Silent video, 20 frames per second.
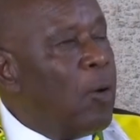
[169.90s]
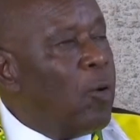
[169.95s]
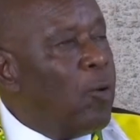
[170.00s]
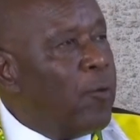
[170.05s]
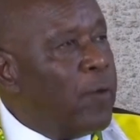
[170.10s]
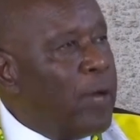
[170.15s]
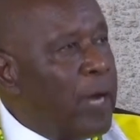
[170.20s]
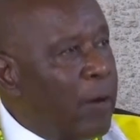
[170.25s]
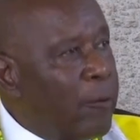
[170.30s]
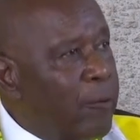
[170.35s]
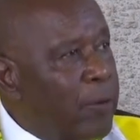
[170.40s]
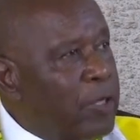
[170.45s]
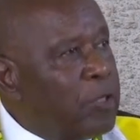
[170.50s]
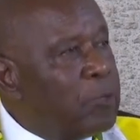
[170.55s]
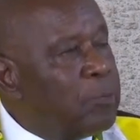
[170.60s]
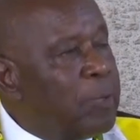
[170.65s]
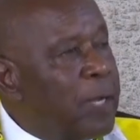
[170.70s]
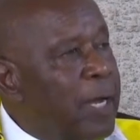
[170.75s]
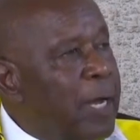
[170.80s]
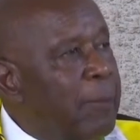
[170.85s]
We are going
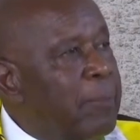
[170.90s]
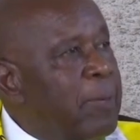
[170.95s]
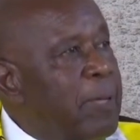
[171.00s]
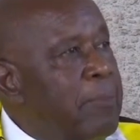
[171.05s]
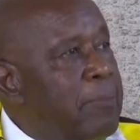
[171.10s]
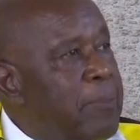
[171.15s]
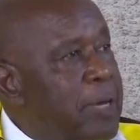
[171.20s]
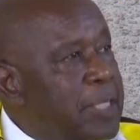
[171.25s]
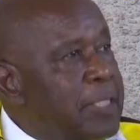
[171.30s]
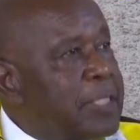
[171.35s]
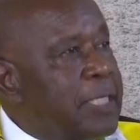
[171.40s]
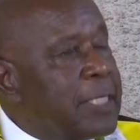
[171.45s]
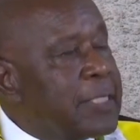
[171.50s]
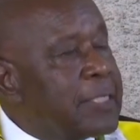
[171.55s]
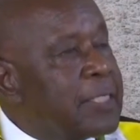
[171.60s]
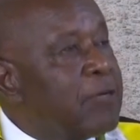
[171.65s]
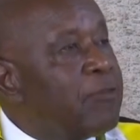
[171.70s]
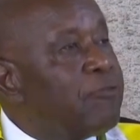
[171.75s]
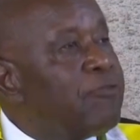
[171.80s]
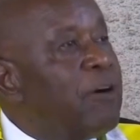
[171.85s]
to become a major
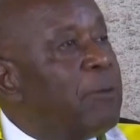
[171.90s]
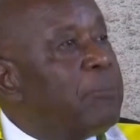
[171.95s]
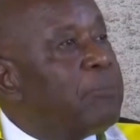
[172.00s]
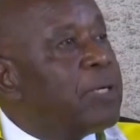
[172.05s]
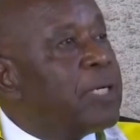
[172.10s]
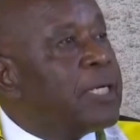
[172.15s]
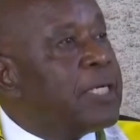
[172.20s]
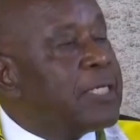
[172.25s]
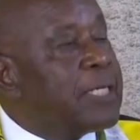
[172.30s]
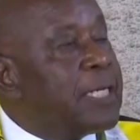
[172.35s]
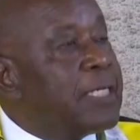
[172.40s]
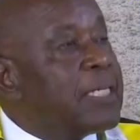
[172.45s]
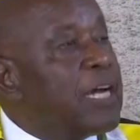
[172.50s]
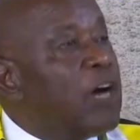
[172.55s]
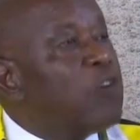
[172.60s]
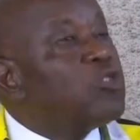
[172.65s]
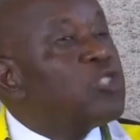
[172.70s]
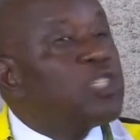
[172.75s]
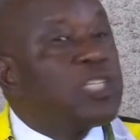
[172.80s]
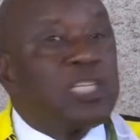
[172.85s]
steel fabricator
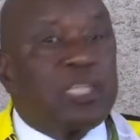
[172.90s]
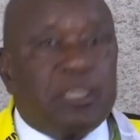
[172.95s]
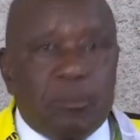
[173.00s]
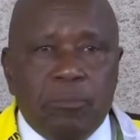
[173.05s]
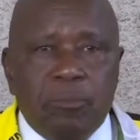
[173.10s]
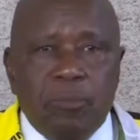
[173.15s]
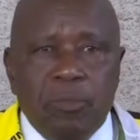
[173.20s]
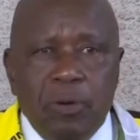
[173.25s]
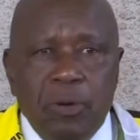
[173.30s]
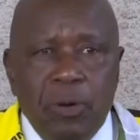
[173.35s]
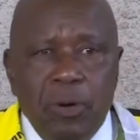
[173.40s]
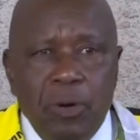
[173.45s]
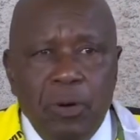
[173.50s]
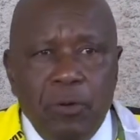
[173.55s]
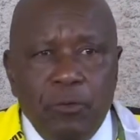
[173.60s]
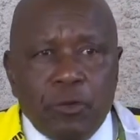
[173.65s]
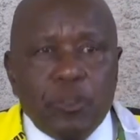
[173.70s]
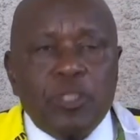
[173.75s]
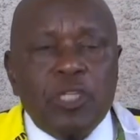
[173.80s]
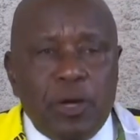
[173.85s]

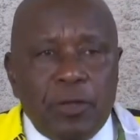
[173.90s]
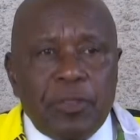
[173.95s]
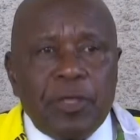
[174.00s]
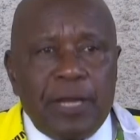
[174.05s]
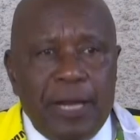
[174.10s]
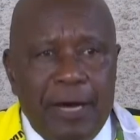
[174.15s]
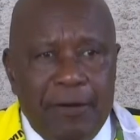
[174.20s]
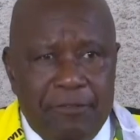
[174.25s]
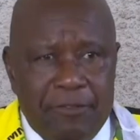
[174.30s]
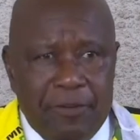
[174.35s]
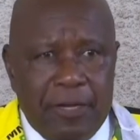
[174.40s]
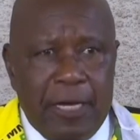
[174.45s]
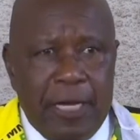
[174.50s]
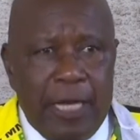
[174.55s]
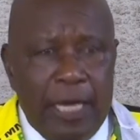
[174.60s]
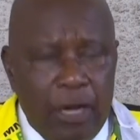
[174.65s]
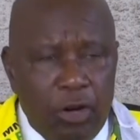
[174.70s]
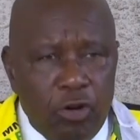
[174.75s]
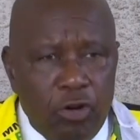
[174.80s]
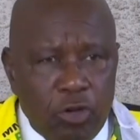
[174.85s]
downstream for Southern Africa.
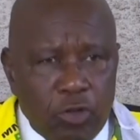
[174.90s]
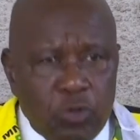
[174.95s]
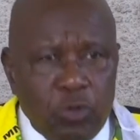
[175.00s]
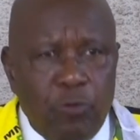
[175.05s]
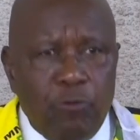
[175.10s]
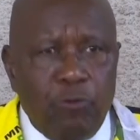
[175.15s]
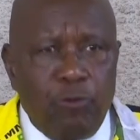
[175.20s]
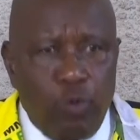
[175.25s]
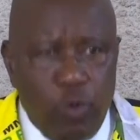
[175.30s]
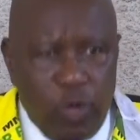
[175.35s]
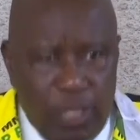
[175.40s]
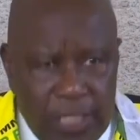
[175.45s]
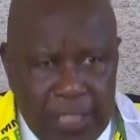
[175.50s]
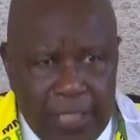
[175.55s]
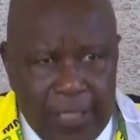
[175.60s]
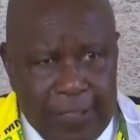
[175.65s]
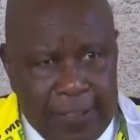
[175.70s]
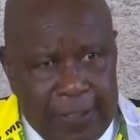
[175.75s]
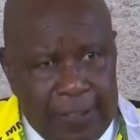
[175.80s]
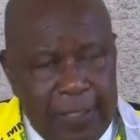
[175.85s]
A lot of
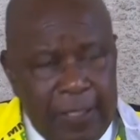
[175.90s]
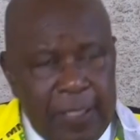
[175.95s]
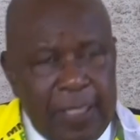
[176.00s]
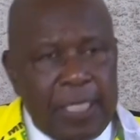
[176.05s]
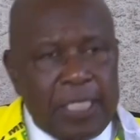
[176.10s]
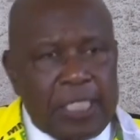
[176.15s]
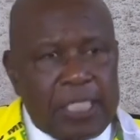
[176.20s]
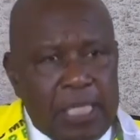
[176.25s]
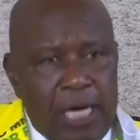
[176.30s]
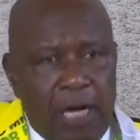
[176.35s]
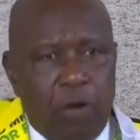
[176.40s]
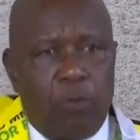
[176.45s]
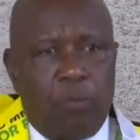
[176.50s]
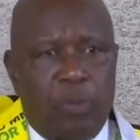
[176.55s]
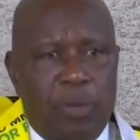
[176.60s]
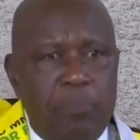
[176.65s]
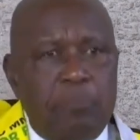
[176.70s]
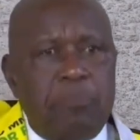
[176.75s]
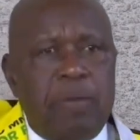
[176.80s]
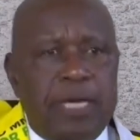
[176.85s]
widgets shall
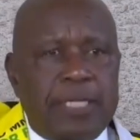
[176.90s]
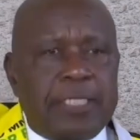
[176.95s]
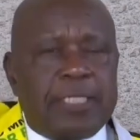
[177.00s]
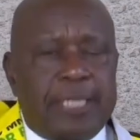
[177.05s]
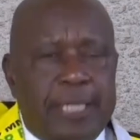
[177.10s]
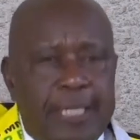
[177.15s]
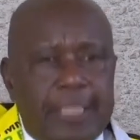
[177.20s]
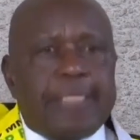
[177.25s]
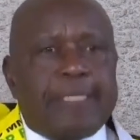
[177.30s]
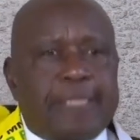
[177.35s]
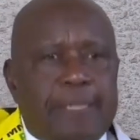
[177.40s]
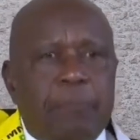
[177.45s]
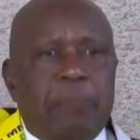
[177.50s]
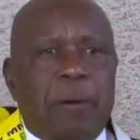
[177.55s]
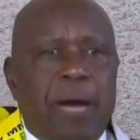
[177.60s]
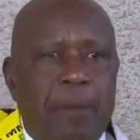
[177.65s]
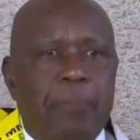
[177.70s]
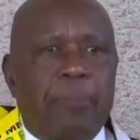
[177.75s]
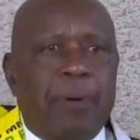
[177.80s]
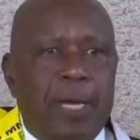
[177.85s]
be made in
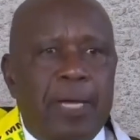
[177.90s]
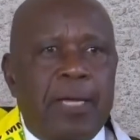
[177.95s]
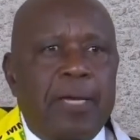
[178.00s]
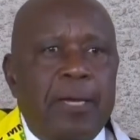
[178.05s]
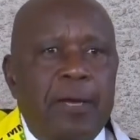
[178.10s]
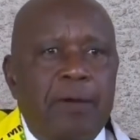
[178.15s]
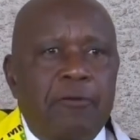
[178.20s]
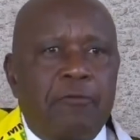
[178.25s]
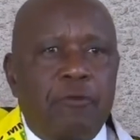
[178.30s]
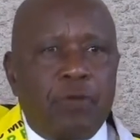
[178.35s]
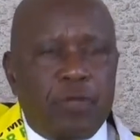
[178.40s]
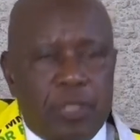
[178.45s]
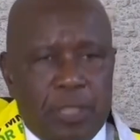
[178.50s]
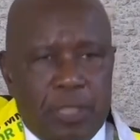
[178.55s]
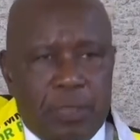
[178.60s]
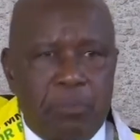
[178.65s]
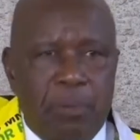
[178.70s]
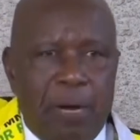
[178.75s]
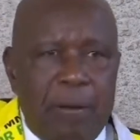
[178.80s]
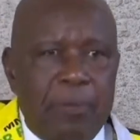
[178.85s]
Zimbabwe for the
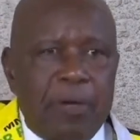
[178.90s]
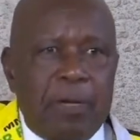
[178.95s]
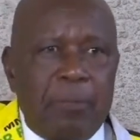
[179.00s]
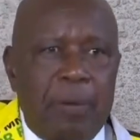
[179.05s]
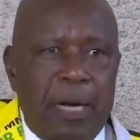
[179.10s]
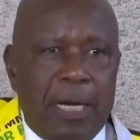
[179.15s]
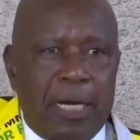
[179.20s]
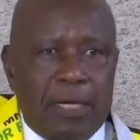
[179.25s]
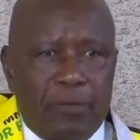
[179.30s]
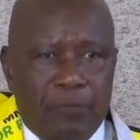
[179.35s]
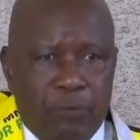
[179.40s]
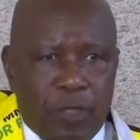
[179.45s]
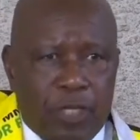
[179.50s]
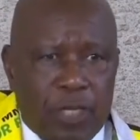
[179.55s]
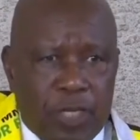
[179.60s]
Zimbabwean market, for the